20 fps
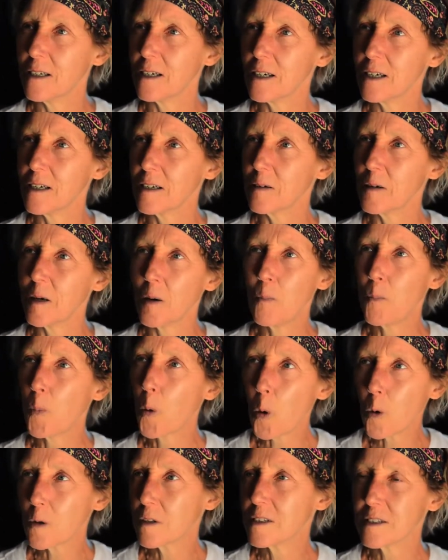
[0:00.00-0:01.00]
a, a
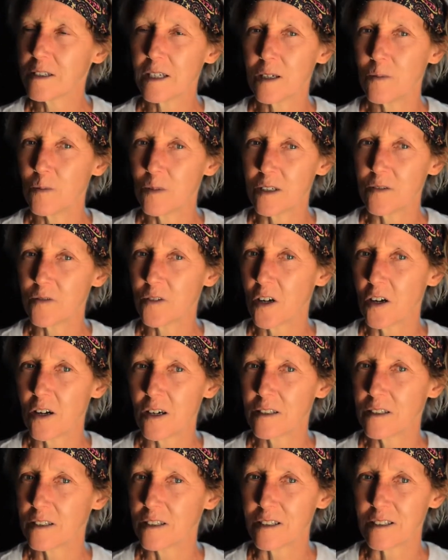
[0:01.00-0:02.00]
bold statement of
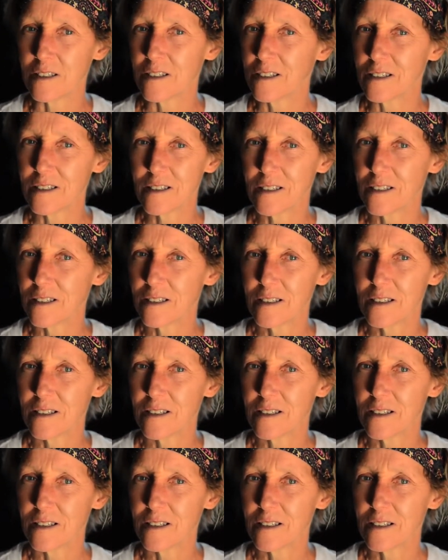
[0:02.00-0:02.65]
God's goodness.